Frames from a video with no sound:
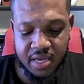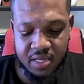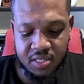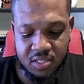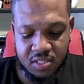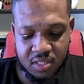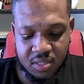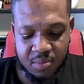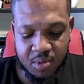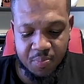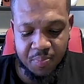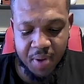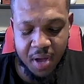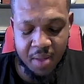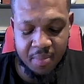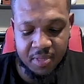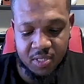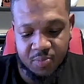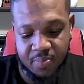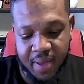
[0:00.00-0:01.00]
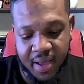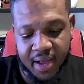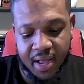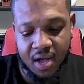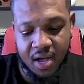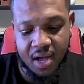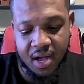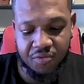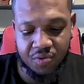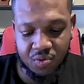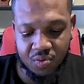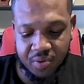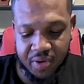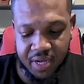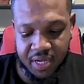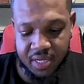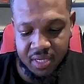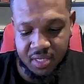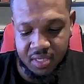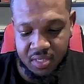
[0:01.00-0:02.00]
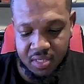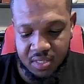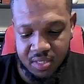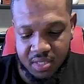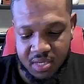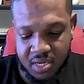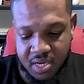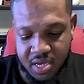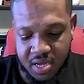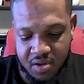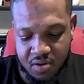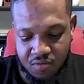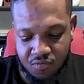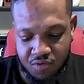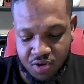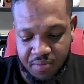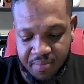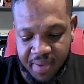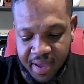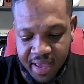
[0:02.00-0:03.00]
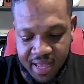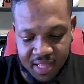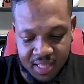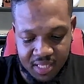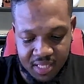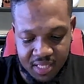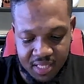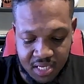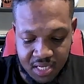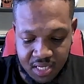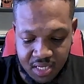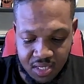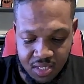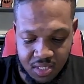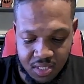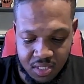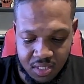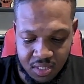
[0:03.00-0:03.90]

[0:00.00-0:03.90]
So let me pop this back out real quick and then run my LEDs.